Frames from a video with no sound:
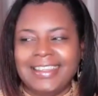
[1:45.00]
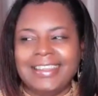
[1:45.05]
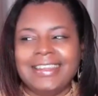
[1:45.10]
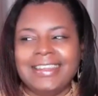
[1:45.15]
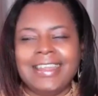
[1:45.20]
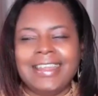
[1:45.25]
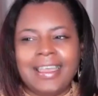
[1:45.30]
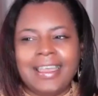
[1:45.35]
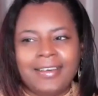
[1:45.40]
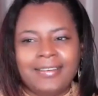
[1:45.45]

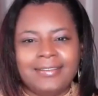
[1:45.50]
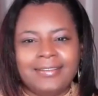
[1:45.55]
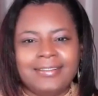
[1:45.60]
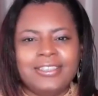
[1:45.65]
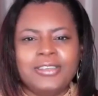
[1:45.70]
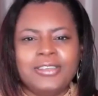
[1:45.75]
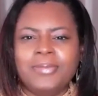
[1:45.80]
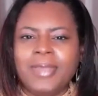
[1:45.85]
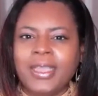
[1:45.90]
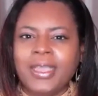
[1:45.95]
Now,
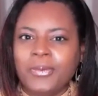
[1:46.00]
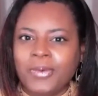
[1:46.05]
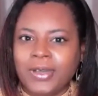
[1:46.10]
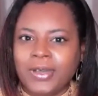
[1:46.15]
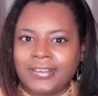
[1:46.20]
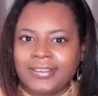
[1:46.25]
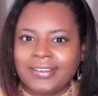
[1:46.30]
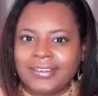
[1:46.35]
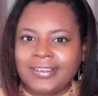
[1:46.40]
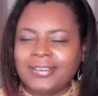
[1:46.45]
you may
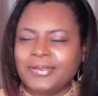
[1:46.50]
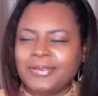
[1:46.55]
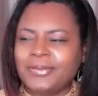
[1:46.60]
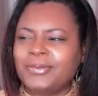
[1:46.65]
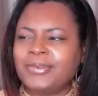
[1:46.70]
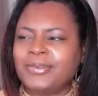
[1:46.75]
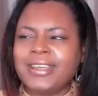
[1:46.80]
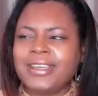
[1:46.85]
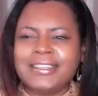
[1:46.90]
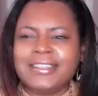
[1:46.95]
wonder,
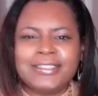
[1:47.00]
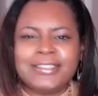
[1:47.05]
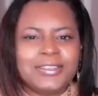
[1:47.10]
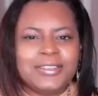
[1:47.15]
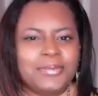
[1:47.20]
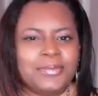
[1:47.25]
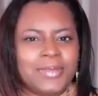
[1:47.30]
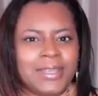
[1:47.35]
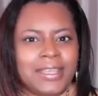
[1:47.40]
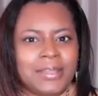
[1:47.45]
what do
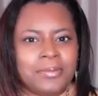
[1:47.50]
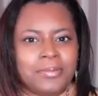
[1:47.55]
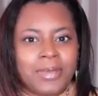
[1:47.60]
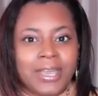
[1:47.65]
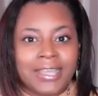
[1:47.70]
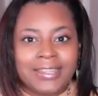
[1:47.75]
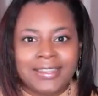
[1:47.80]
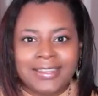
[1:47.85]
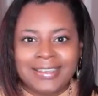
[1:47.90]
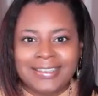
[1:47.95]
you mean
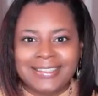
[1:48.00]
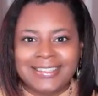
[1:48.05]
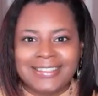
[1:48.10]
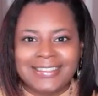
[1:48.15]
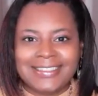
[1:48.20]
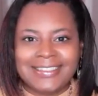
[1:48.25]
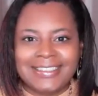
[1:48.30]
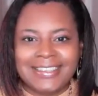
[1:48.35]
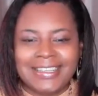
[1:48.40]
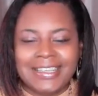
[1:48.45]
by
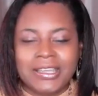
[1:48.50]
this?